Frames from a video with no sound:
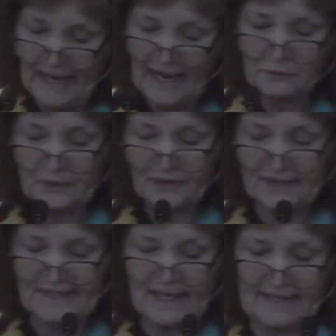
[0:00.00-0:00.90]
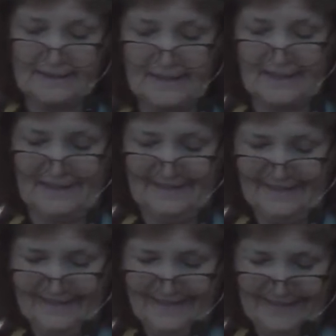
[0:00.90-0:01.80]
had with our sons,
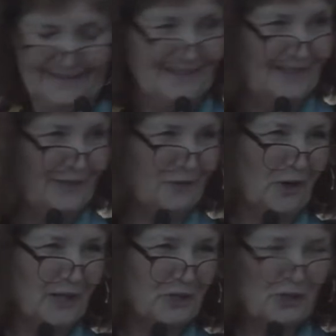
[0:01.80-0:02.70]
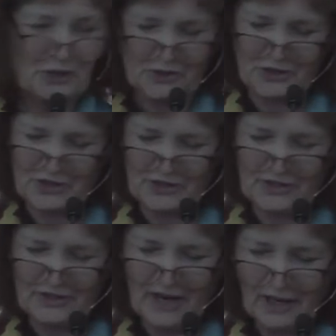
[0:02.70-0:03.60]
for our church,
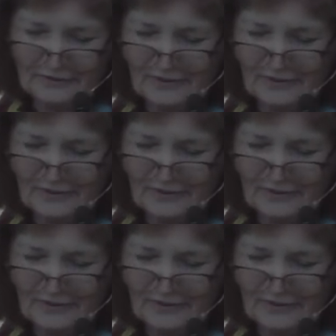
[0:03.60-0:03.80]
our